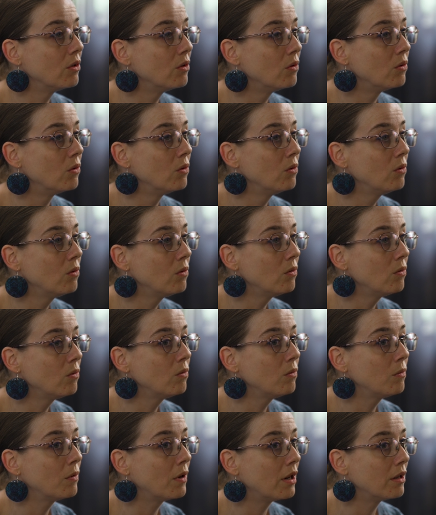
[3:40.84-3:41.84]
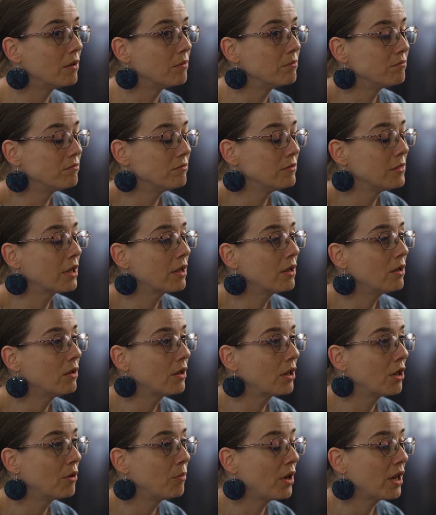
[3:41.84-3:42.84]
who,
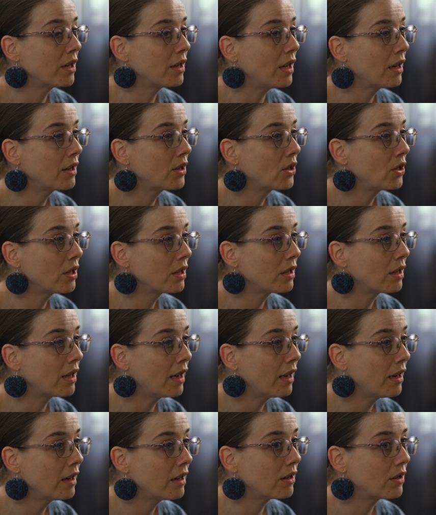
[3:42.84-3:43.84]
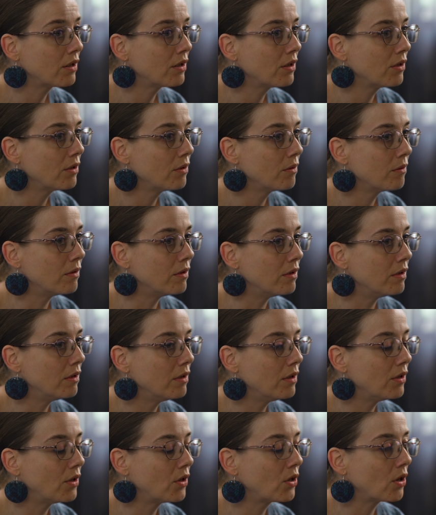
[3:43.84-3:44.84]
could be next in line to
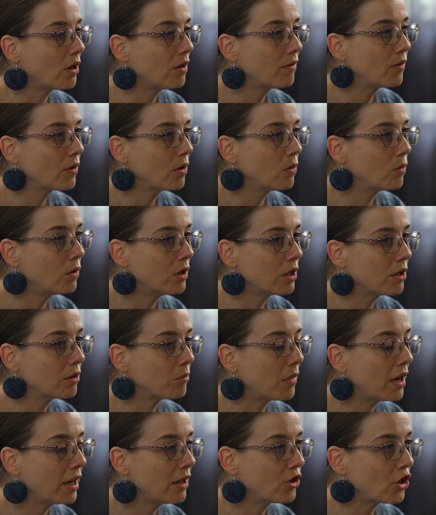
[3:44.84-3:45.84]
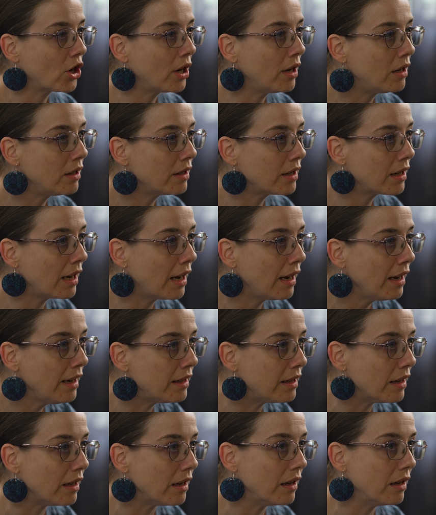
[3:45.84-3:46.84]
suffer what my child and I
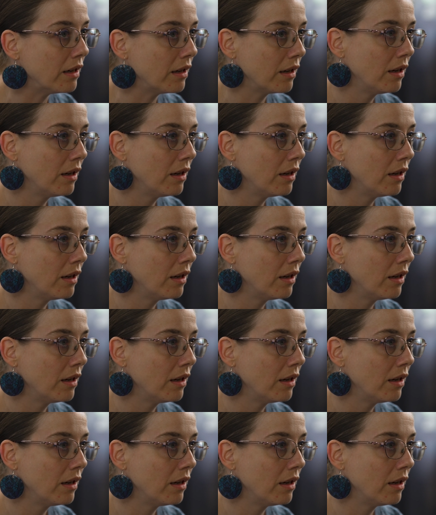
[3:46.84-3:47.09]
did.